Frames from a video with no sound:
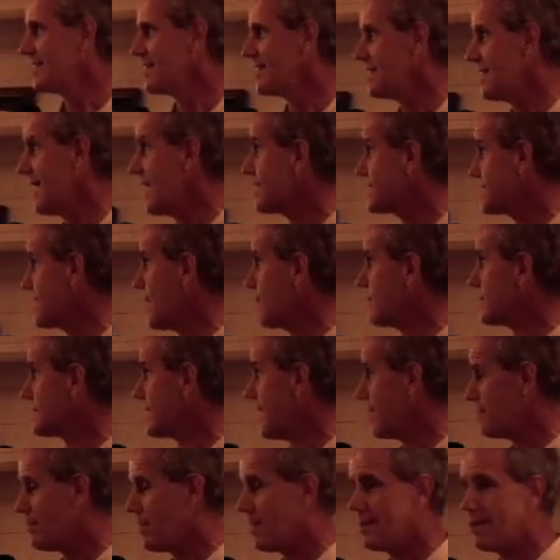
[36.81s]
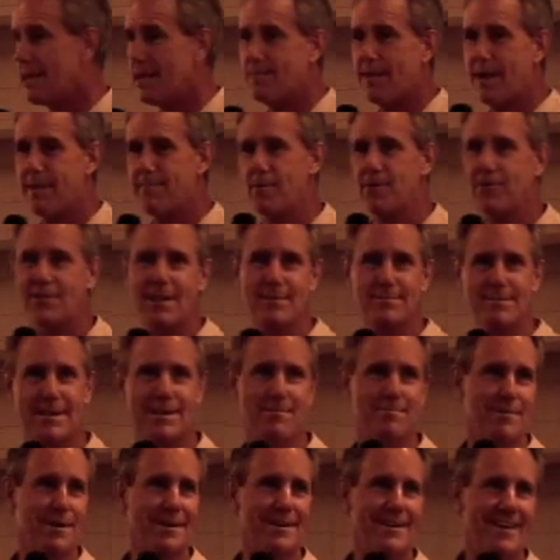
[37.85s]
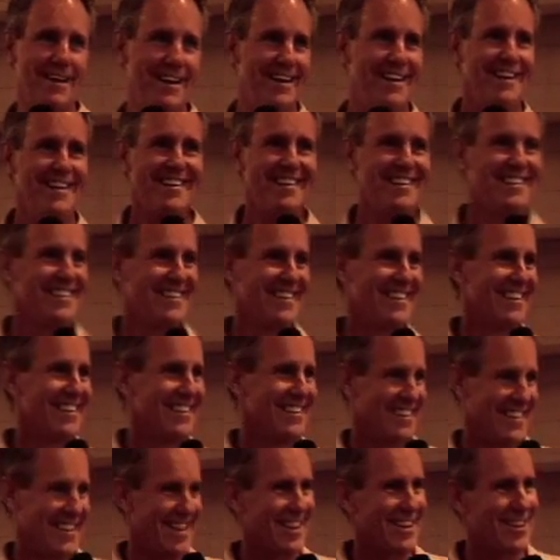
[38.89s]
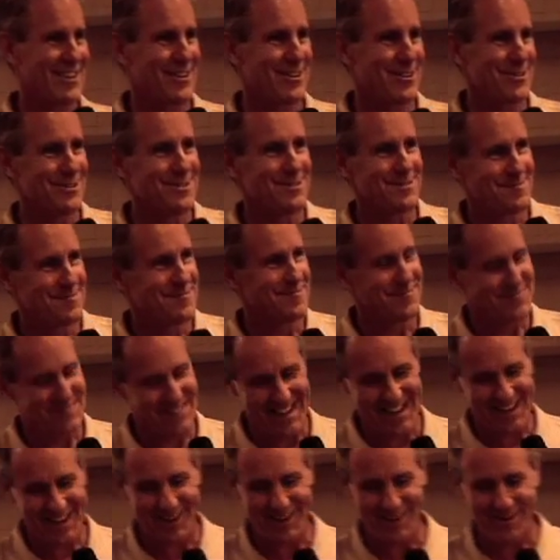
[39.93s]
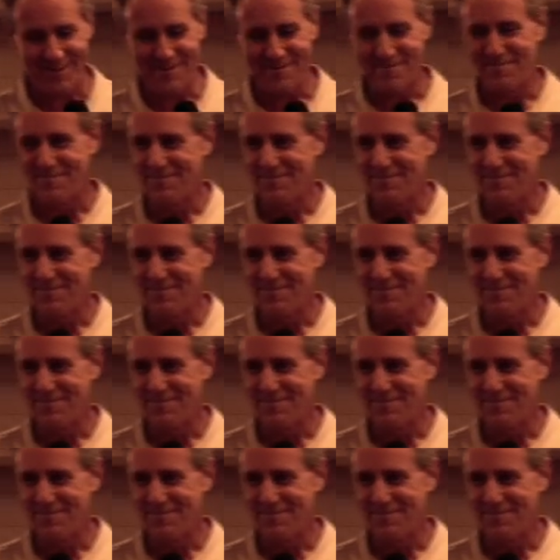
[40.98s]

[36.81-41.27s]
Yes, that was on Monday. My birthday was on Monday. Thank you. Thank you.